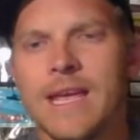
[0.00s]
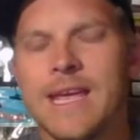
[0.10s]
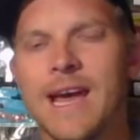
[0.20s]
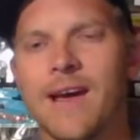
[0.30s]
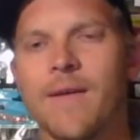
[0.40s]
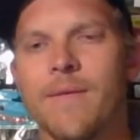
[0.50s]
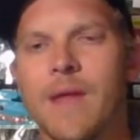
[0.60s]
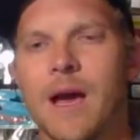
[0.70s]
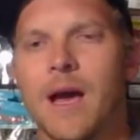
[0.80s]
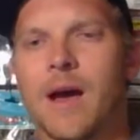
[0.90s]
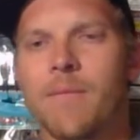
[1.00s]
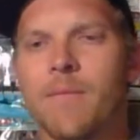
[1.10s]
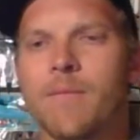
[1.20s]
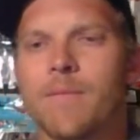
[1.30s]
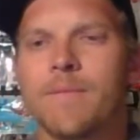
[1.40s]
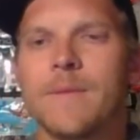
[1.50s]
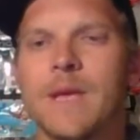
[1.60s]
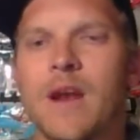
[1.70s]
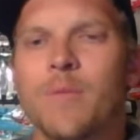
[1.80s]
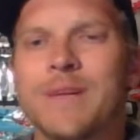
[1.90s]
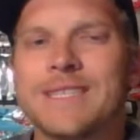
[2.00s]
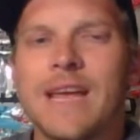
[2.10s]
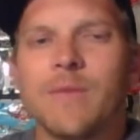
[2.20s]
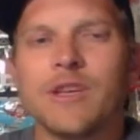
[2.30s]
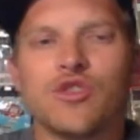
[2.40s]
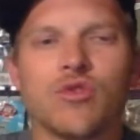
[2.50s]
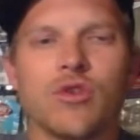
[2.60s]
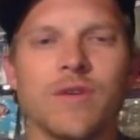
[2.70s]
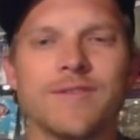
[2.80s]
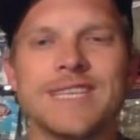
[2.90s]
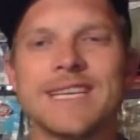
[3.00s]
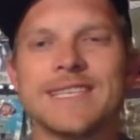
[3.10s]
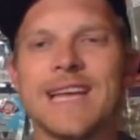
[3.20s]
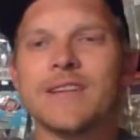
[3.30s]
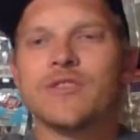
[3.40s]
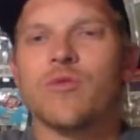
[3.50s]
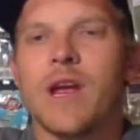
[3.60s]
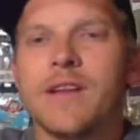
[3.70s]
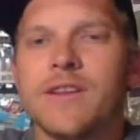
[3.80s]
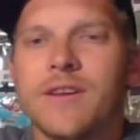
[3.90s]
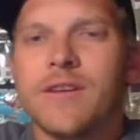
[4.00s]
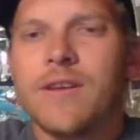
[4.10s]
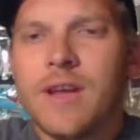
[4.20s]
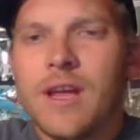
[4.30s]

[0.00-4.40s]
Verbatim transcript: Yeah, um, you know, but same is true of Six Sense, right, dude?